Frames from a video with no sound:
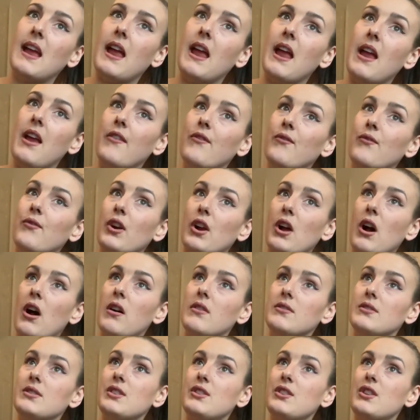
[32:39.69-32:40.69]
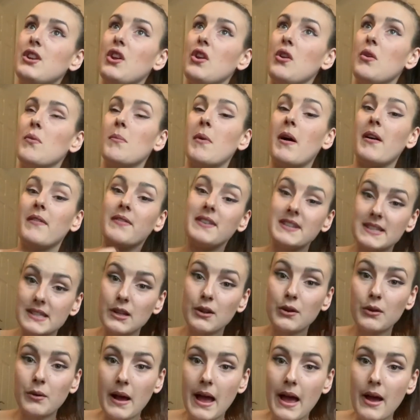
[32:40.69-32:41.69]
in regards to my
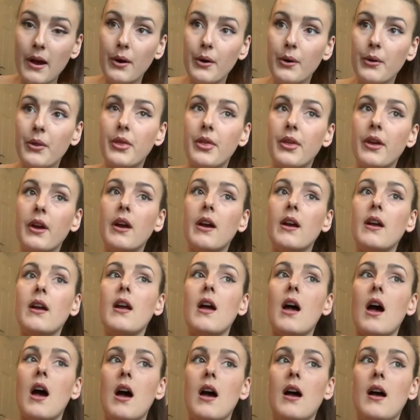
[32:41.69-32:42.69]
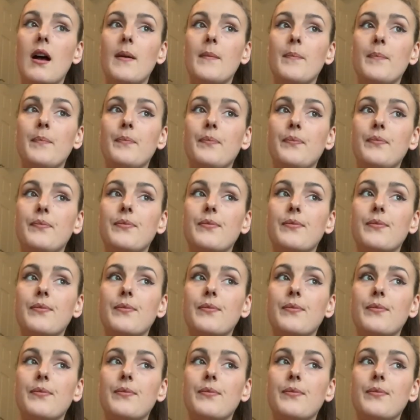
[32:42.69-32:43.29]
physical health um,